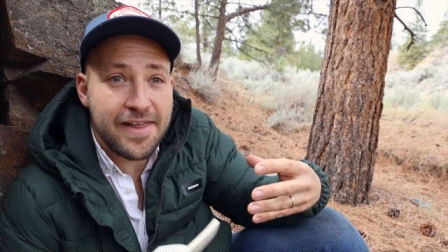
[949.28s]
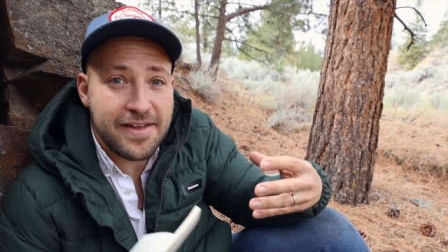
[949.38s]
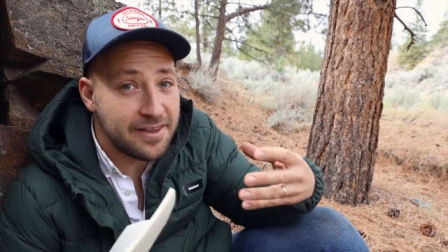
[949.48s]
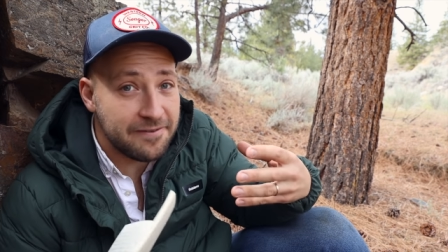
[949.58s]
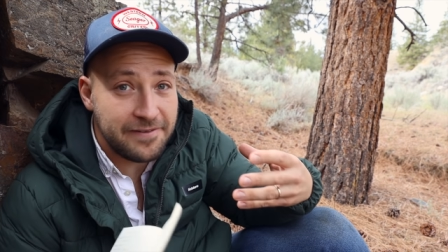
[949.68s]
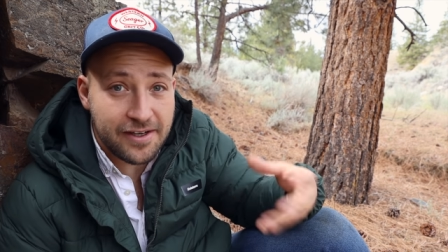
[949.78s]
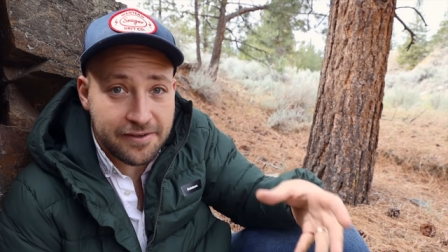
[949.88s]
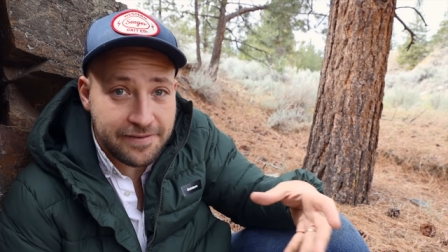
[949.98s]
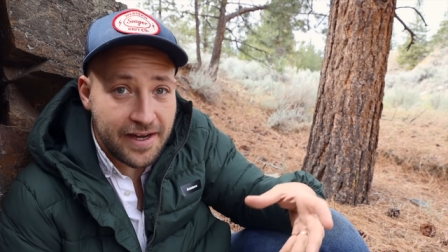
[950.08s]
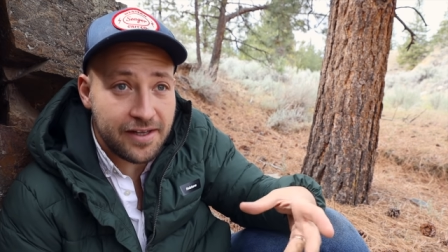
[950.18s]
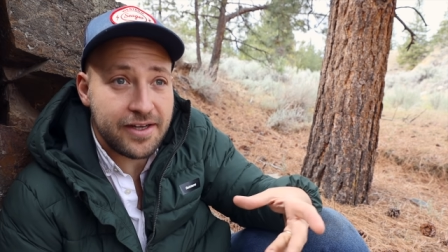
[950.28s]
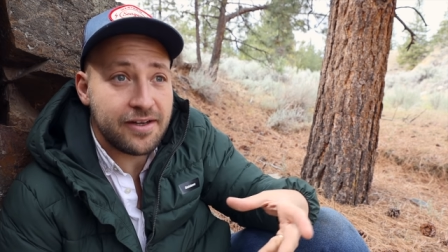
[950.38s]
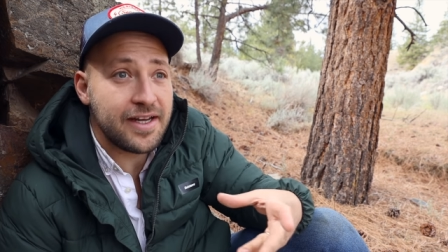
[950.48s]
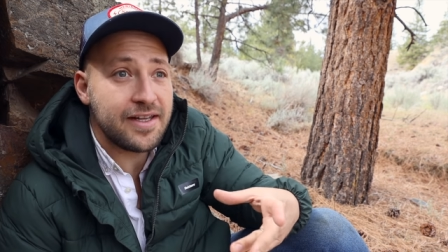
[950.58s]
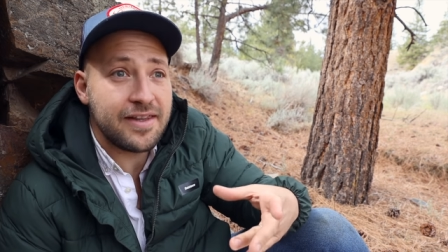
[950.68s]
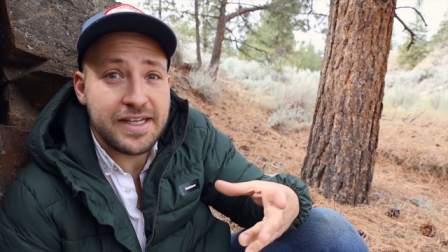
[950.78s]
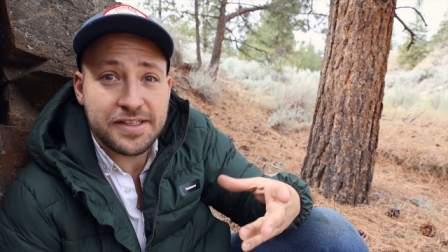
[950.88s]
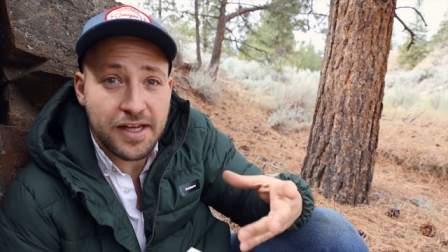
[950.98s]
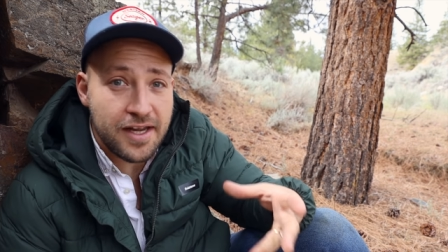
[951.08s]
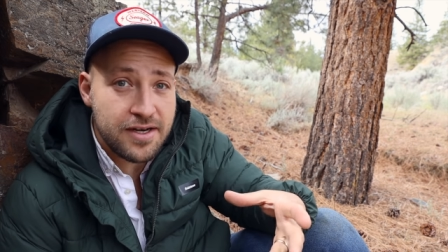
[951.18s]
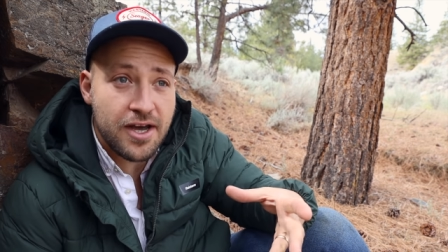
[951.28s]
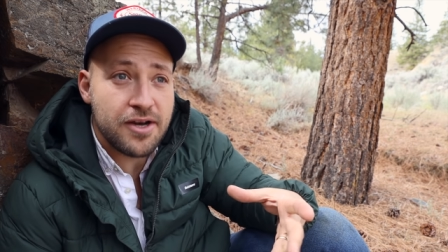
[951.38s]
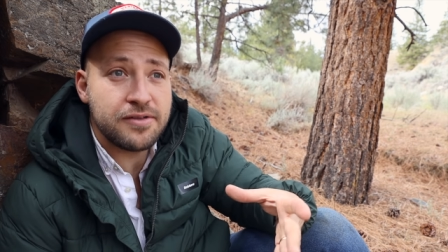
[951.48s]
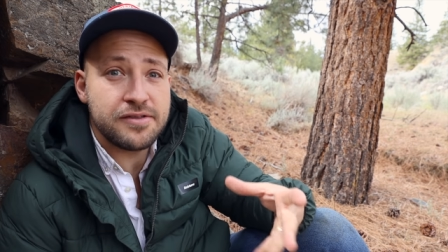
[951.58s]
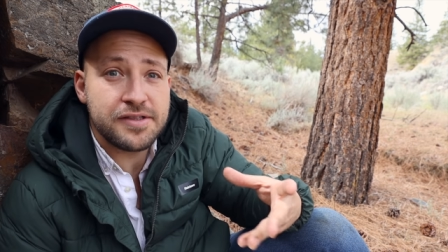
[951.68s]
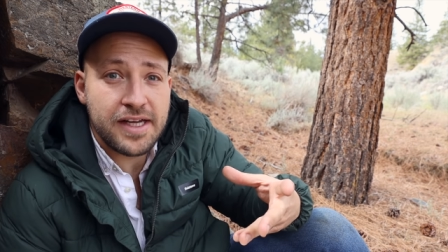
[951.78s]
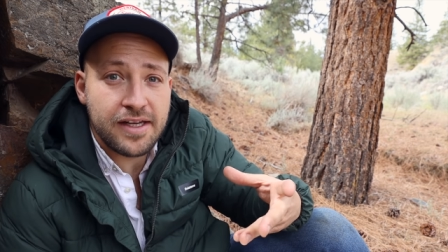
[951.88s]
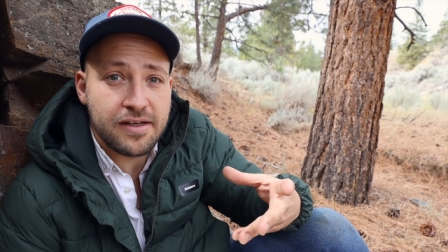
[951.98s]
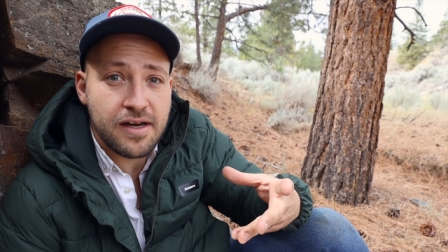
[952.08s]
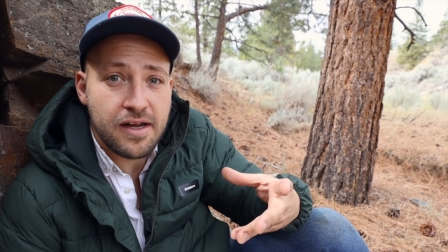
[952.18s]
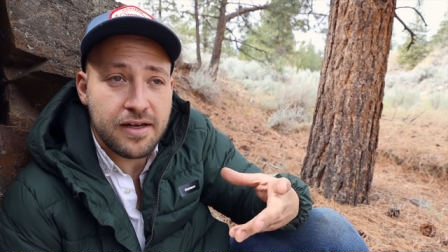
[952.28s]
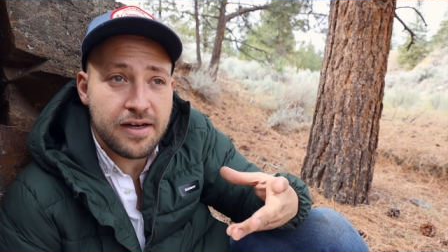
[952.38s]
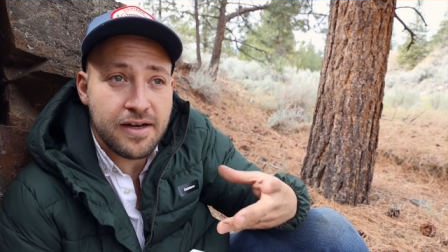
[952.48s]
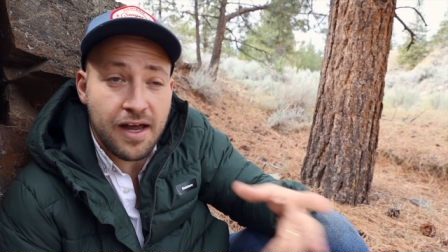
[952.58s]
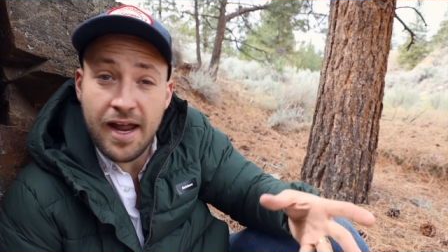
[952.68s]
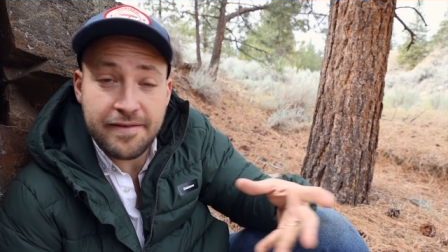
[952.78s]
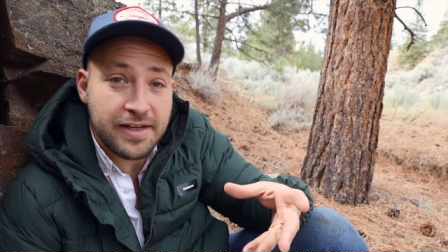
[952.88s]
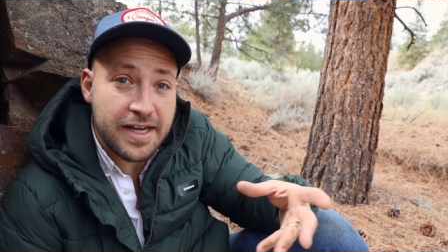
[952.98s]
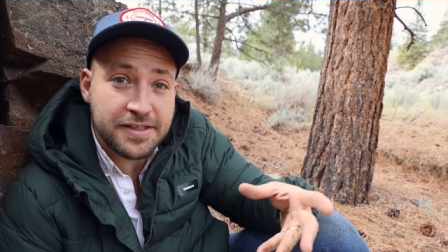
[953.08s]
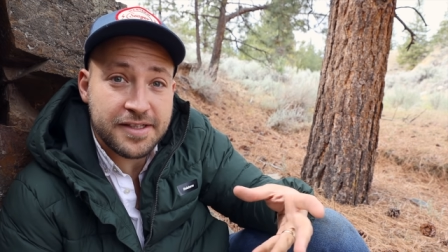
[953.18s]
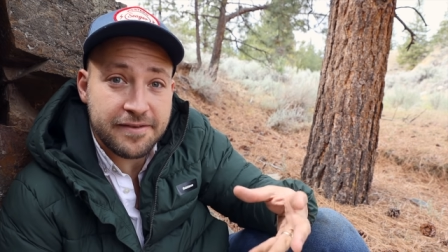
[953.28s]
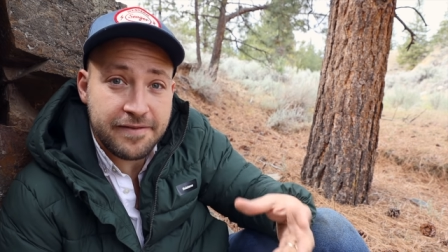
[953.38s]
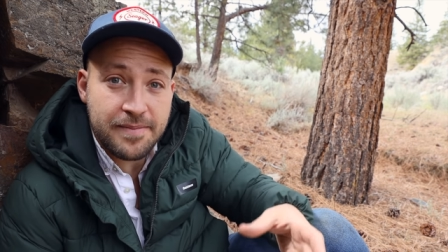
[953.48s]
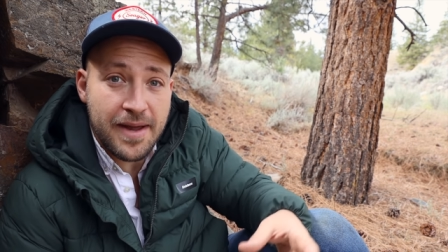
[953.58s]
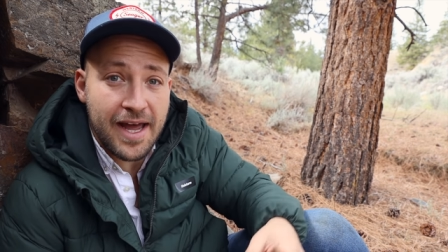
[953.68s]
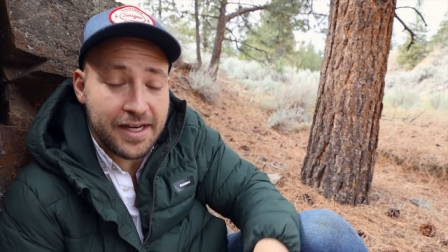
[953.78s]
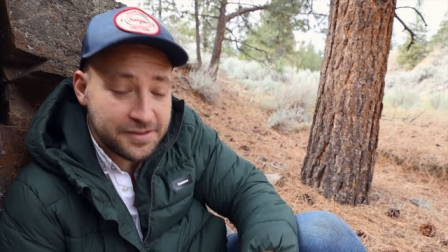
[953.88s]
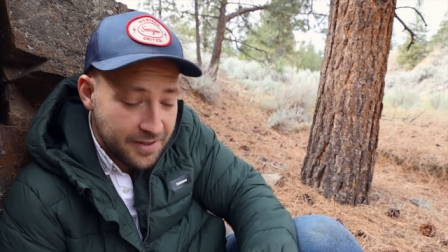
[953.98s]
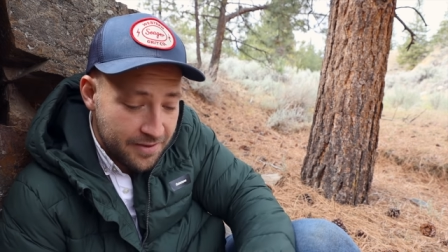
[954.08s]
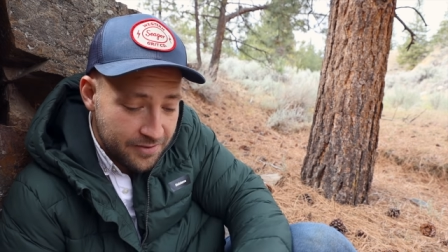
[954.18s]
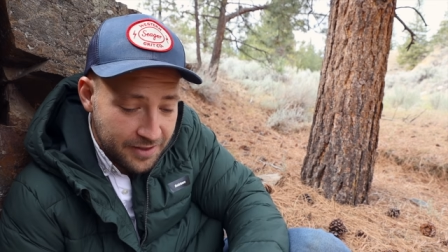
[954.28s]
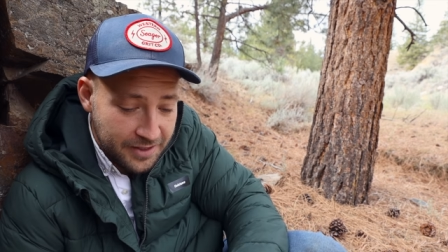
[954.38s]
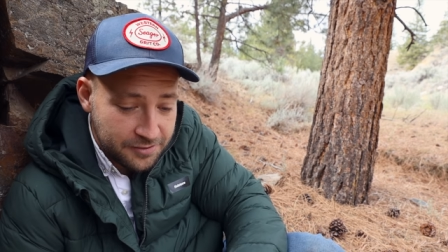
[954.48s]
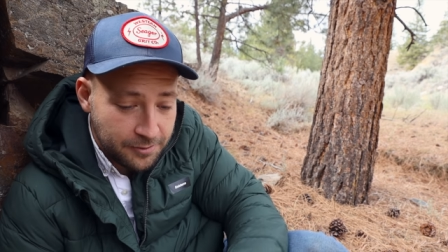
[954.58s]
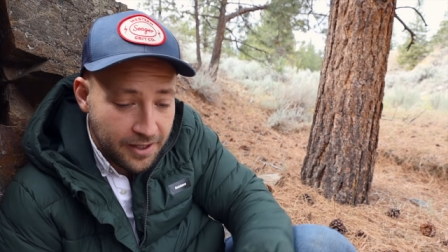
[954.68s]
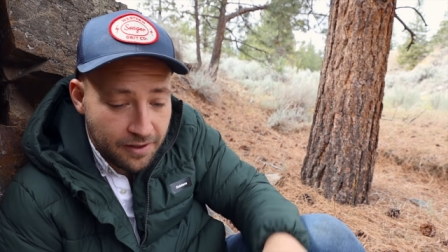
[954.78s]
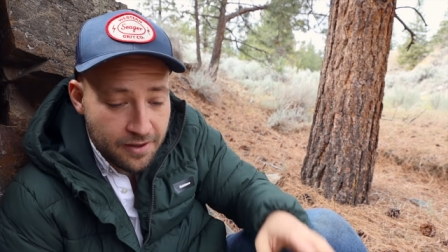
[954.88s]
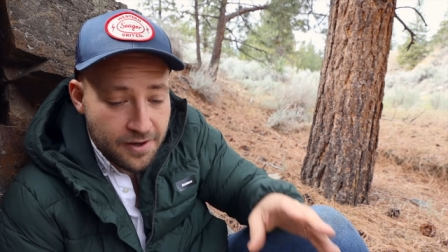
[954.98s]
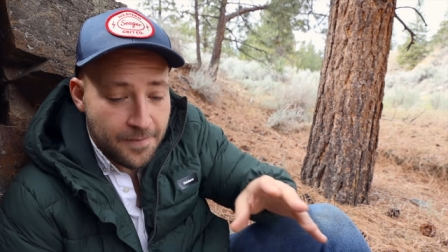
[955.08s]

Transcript: I think the fear of failure and these unknowns and not having instant feedback is another thing as well